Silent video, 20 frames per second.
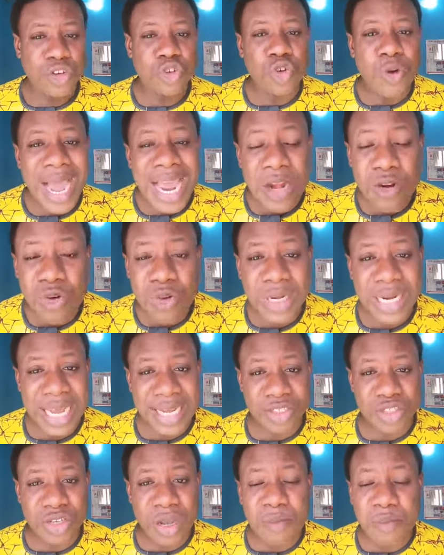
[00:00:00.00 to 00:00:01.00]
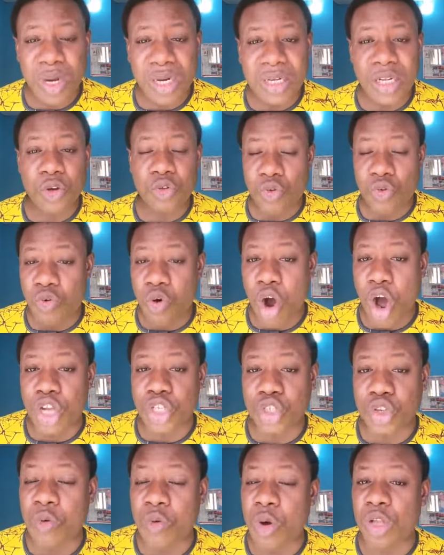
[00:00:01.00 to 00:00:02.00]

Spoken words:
Do I look like somebody who also